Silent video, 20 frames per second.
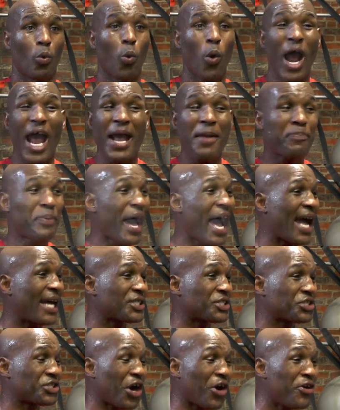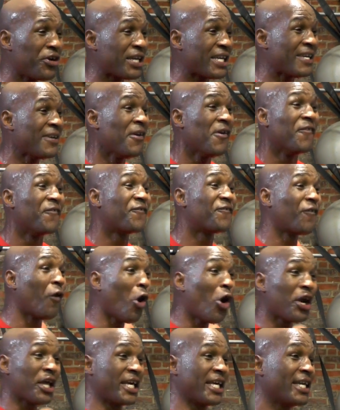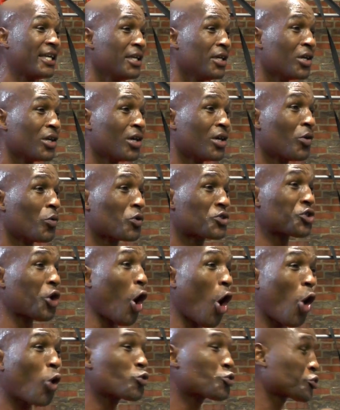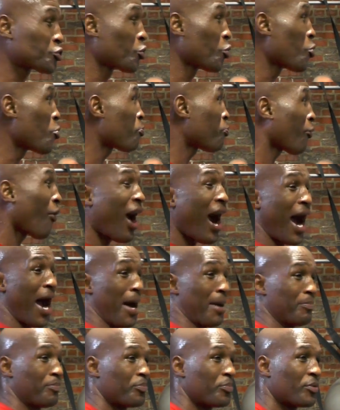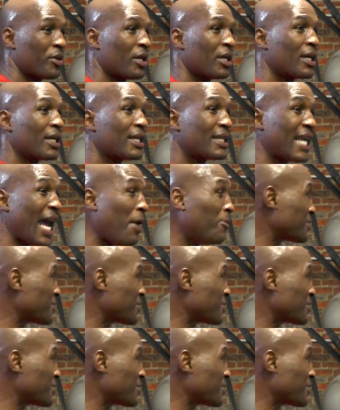way past 30, 40 was old school prime. They